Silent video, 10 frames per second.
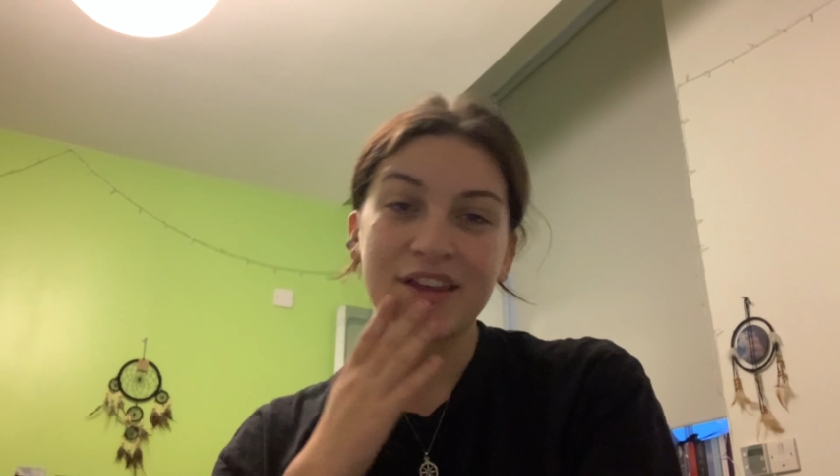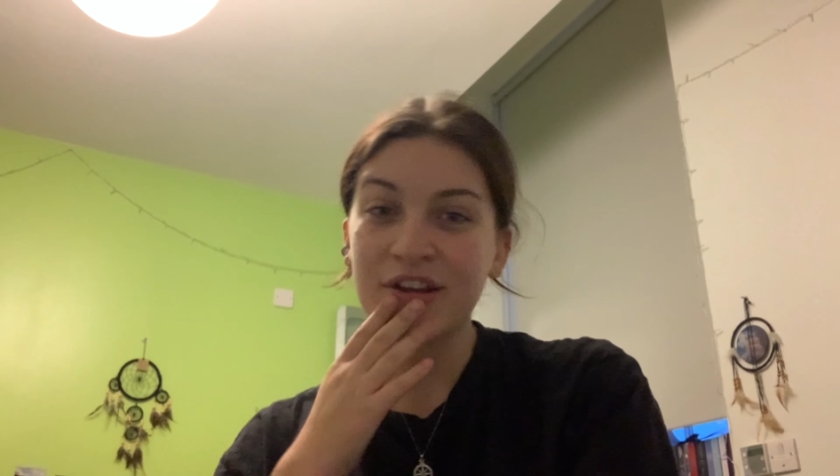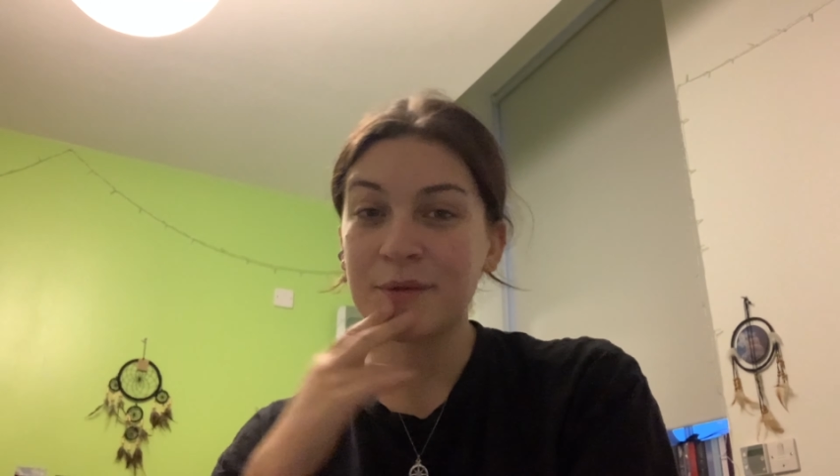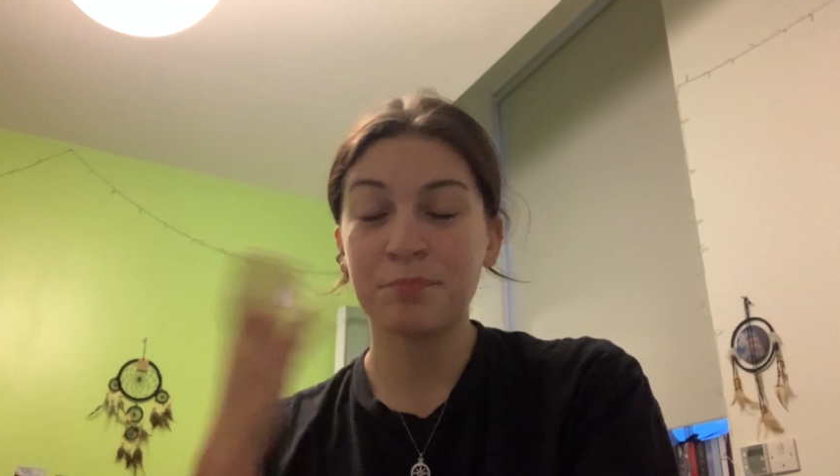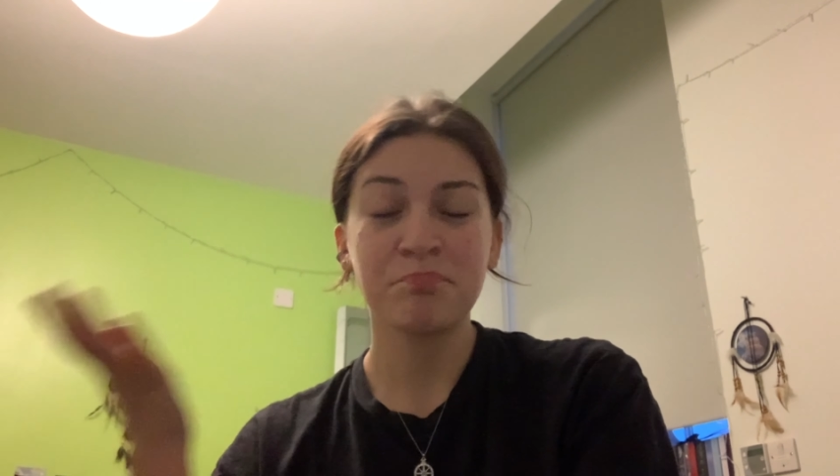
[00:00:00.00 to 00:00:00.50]
You
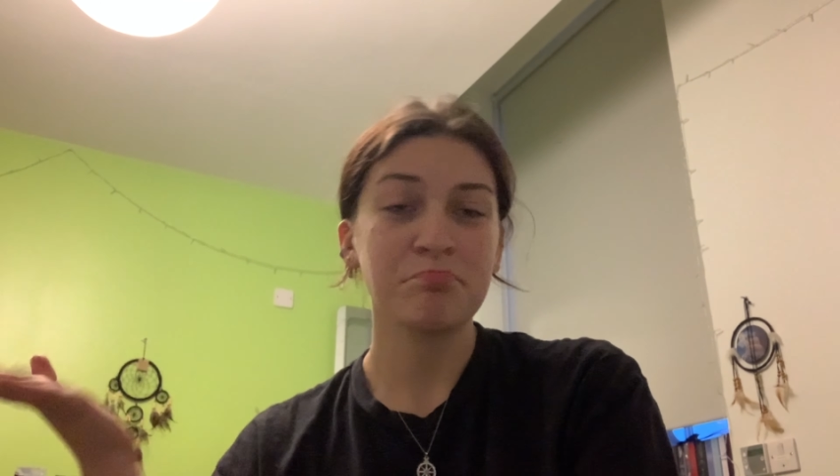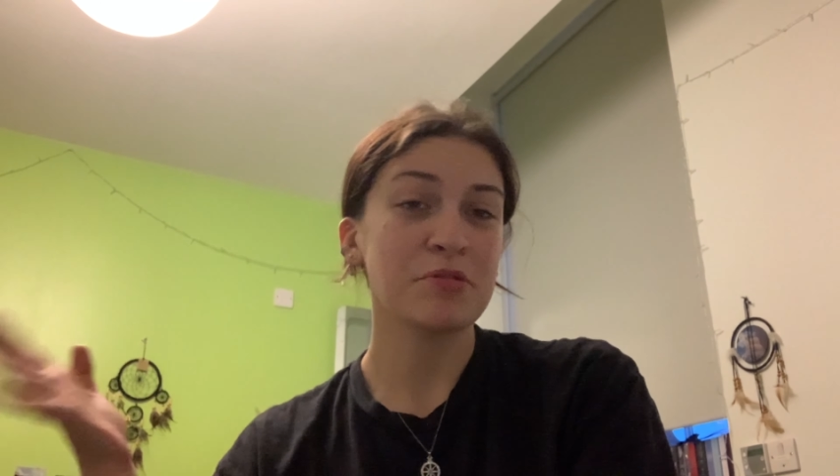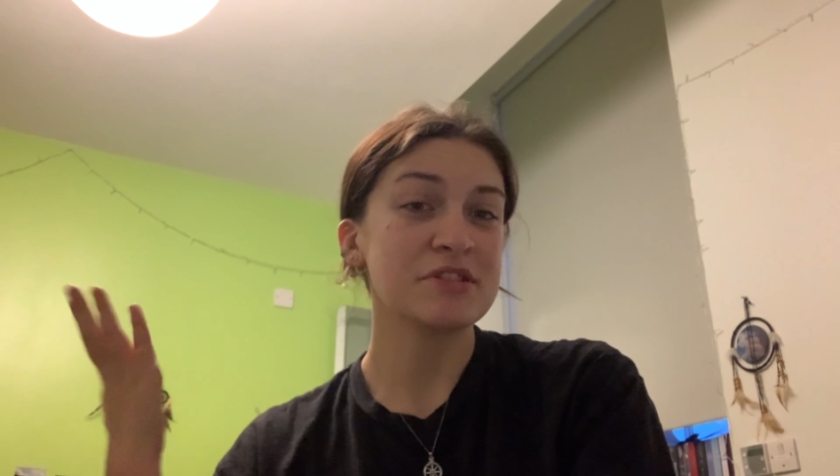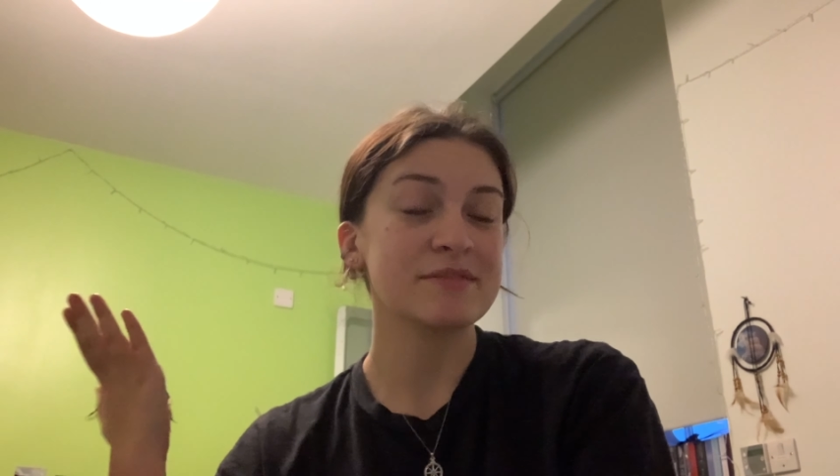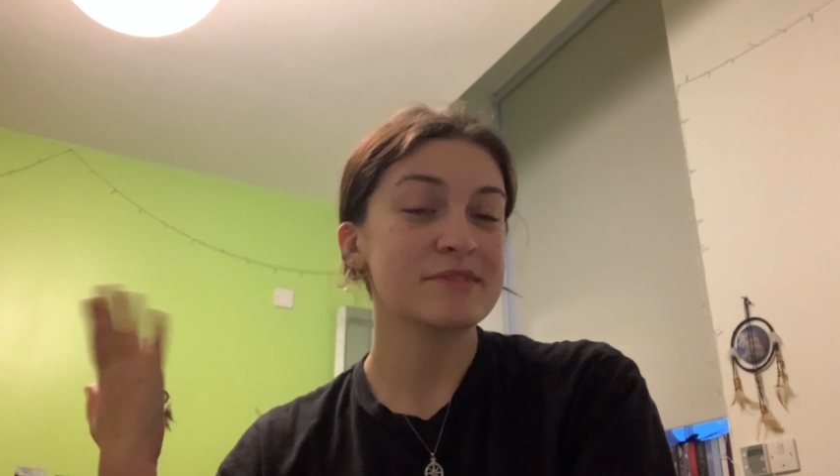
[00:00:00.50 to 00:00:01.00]
could
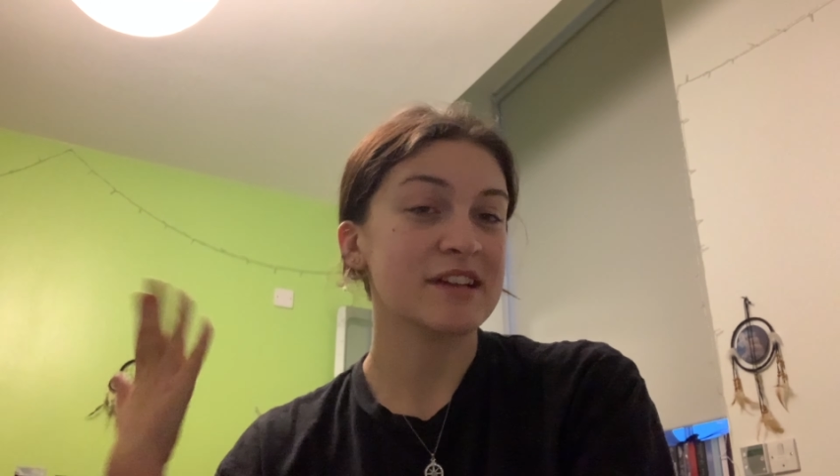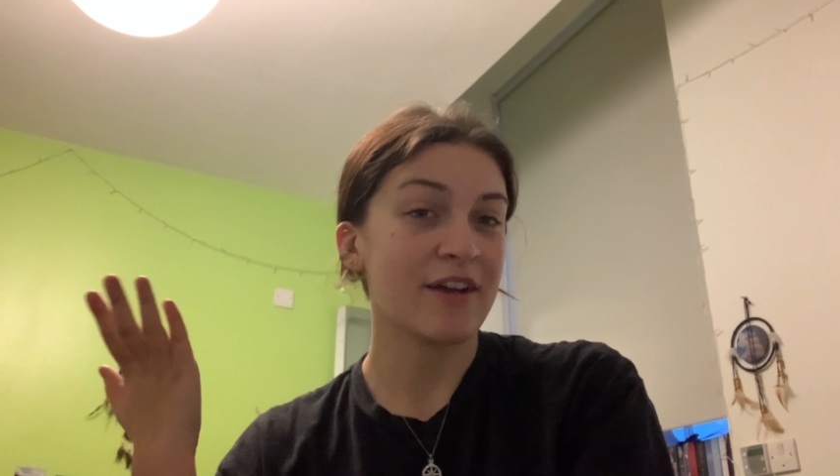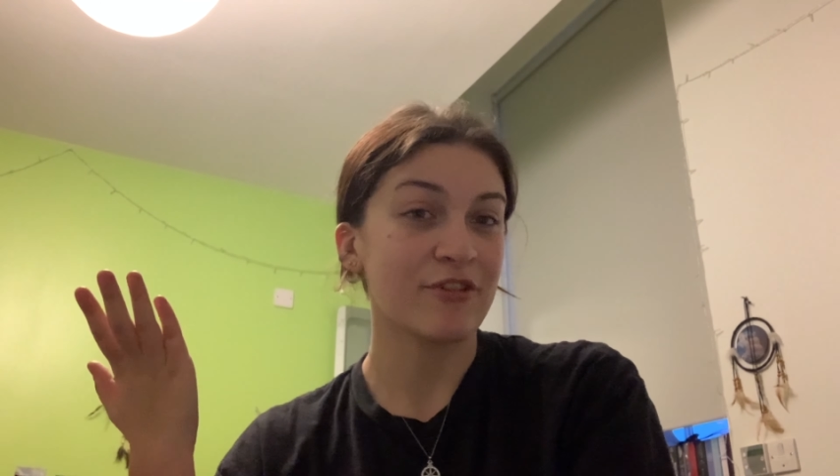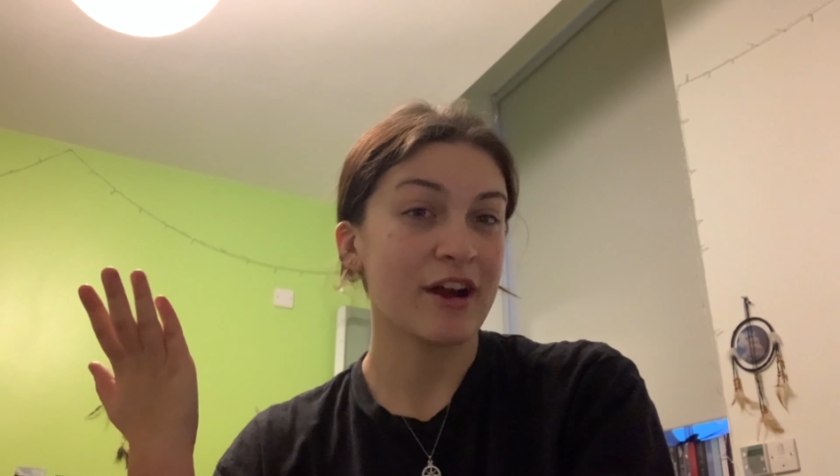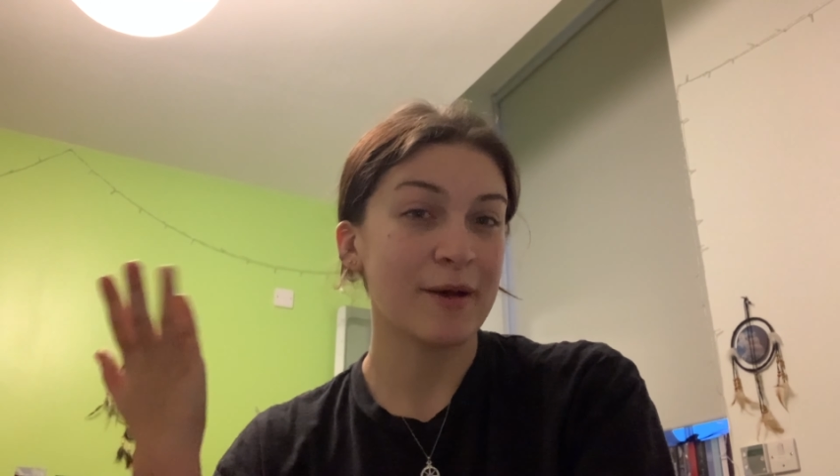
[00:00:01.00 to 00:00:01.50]
put something to
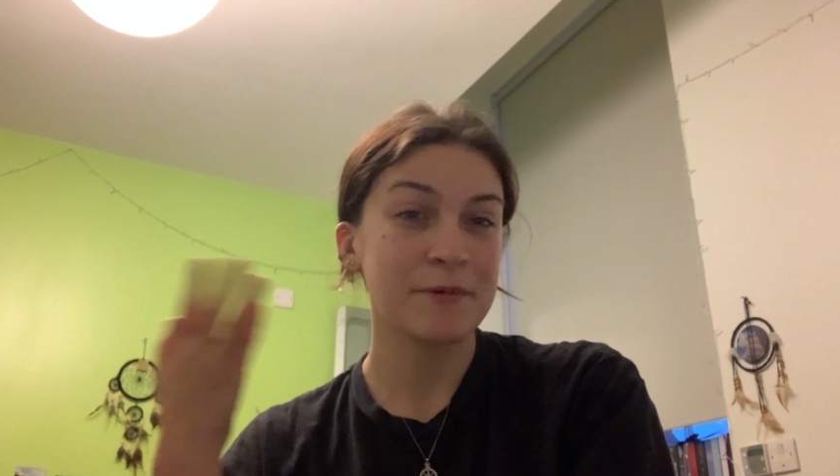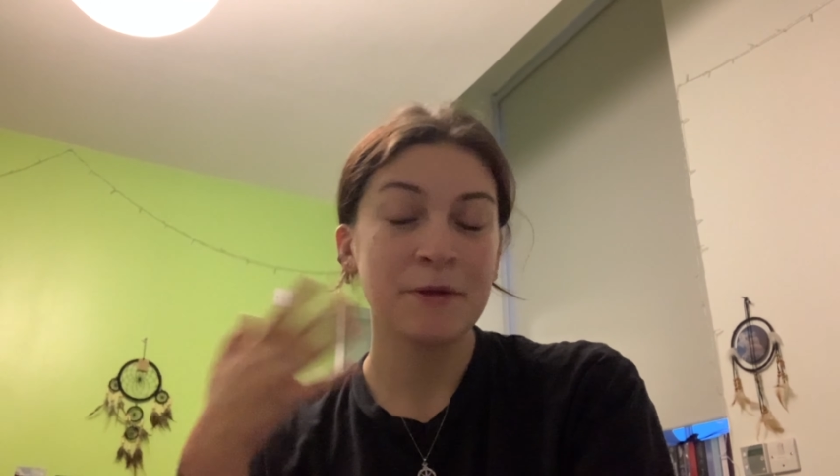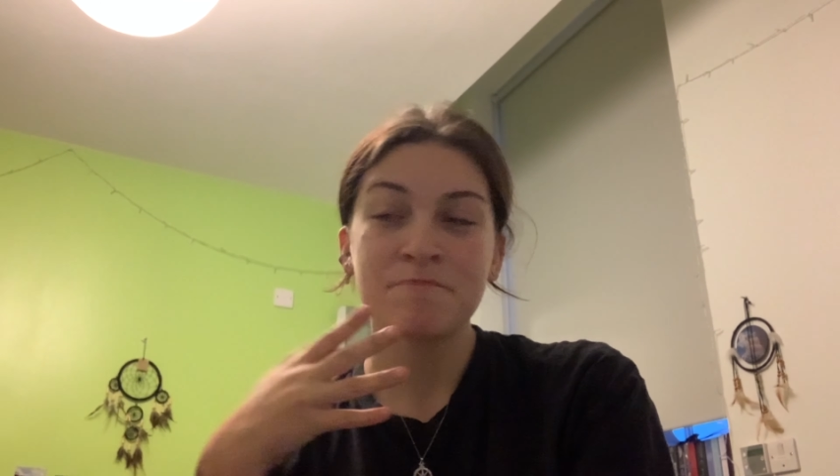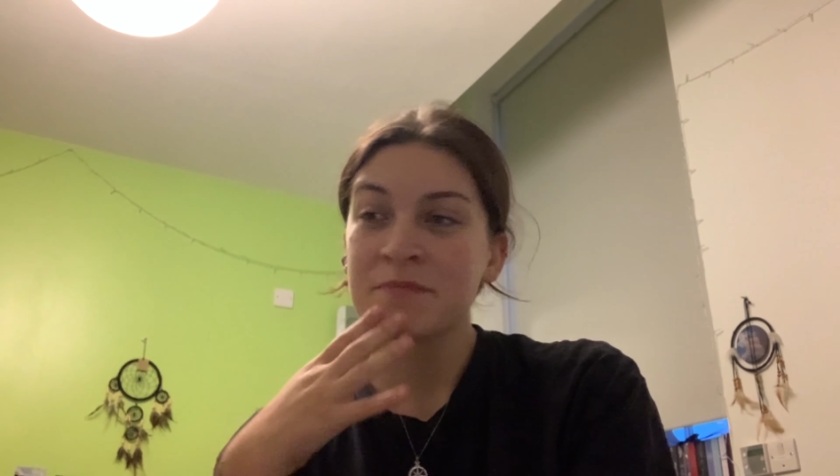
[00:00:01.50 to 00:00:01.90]
cover it up.